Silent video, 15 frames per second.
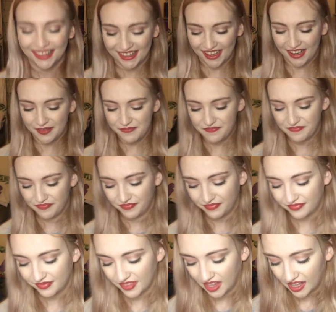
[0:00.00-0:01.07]

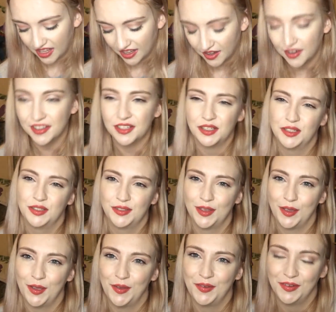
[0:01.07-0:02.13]

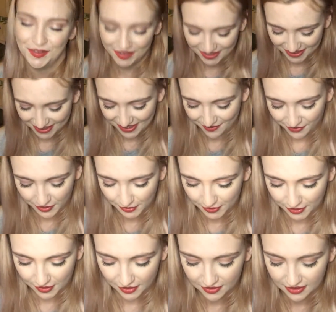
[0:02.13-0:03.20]
So nice. It feels
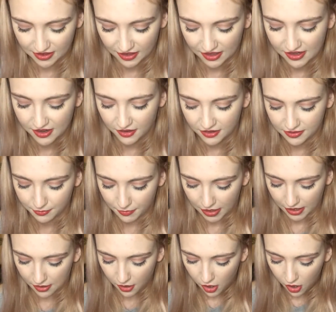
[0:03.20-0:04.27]
so nice. It's like a nice
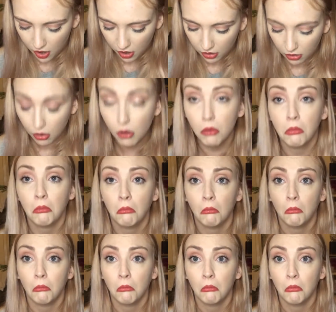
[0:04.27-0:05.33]
matte. Oh
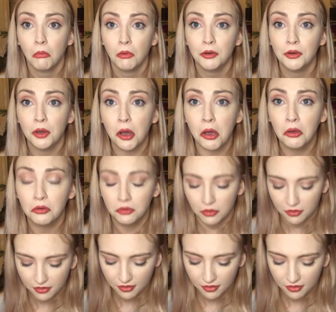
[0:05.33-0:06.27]
no!